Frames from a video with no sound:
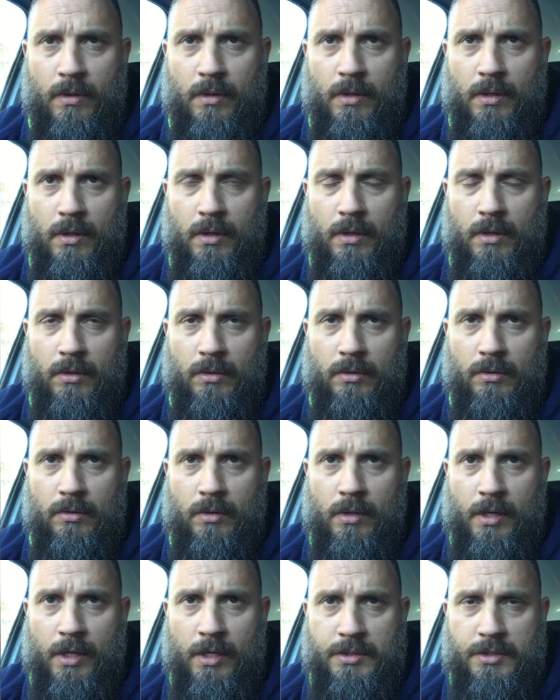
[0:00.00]

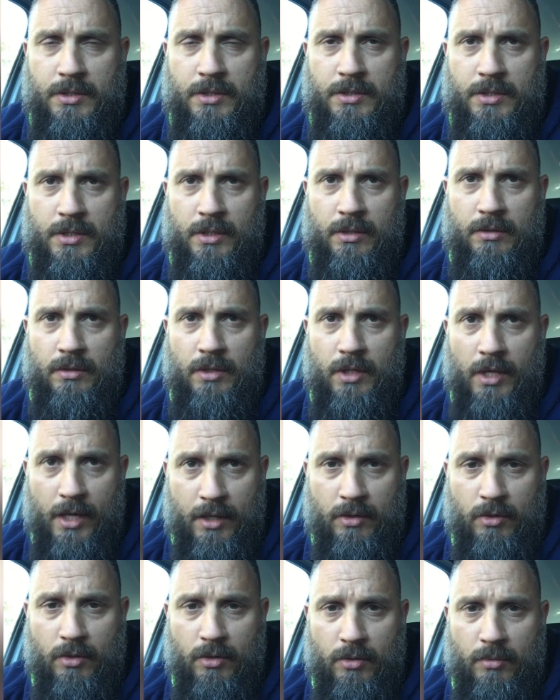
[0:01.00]
And as he said
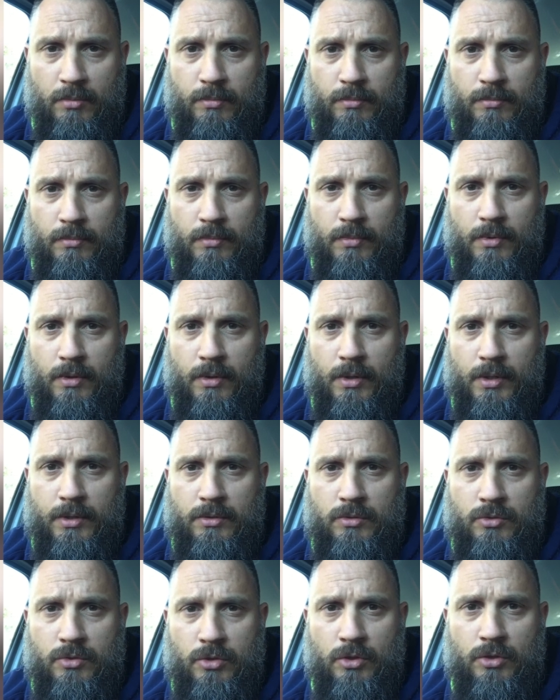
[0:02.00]
Yacob, I
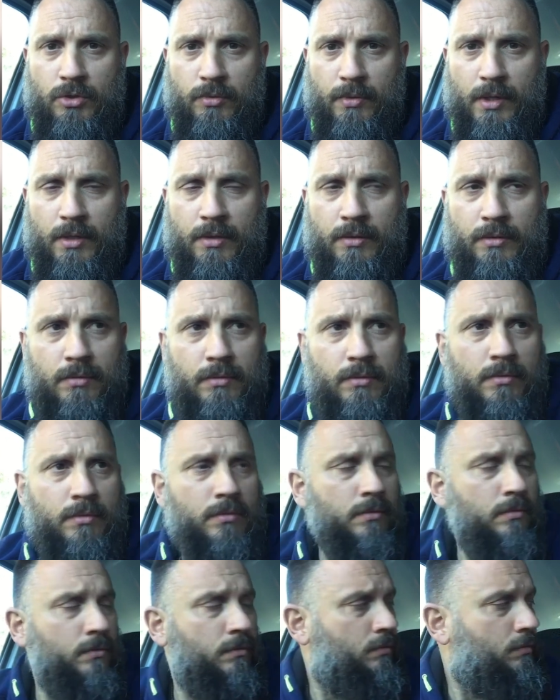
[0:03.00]
turned around
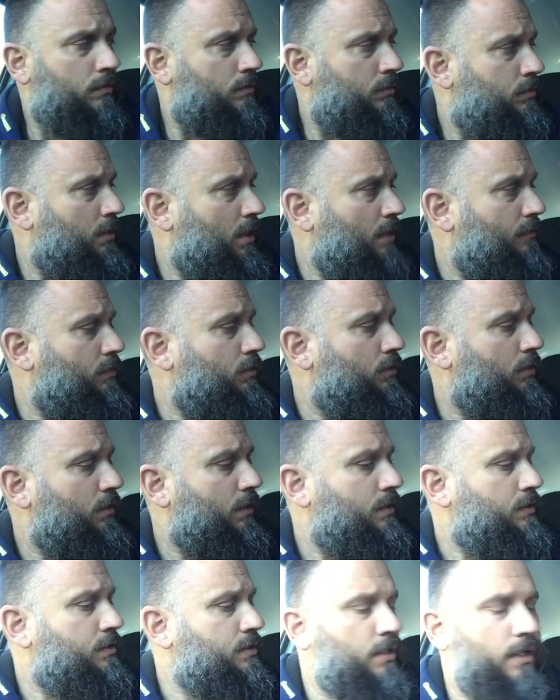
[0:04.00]
to have a
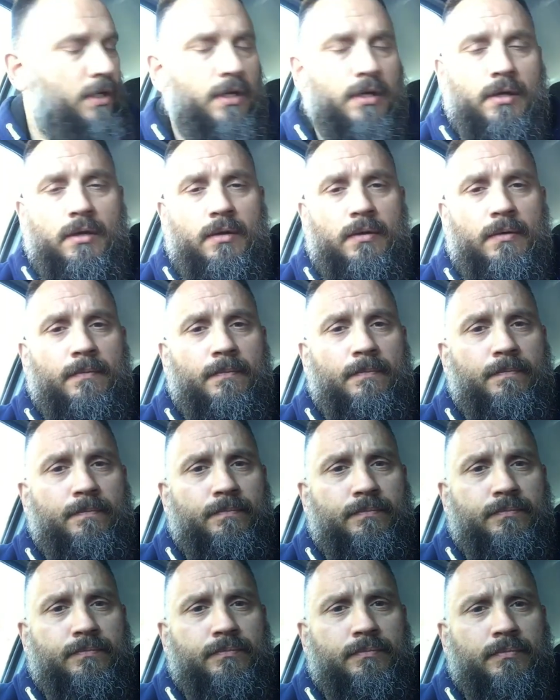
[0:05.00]
look and see,
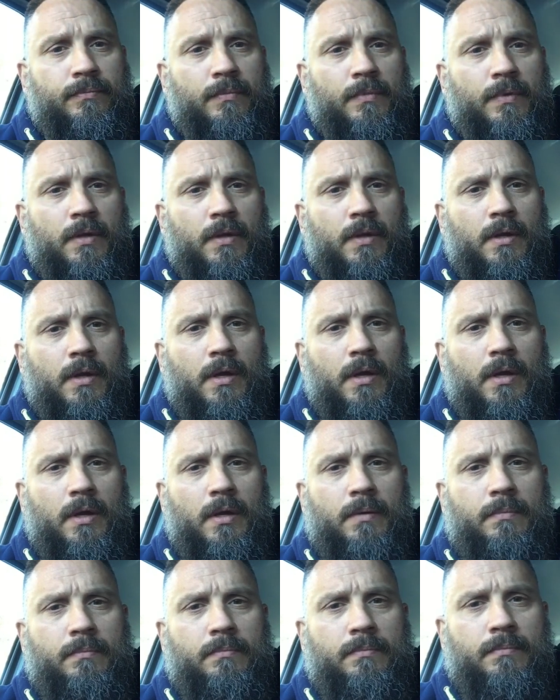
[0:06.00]

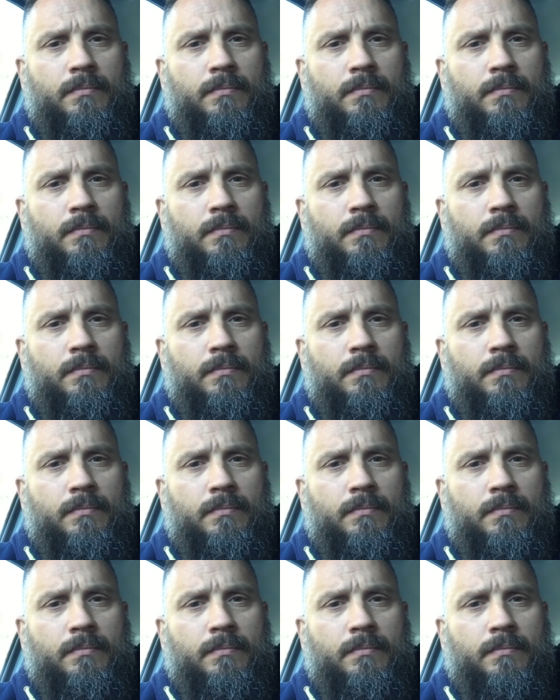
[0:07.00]
like,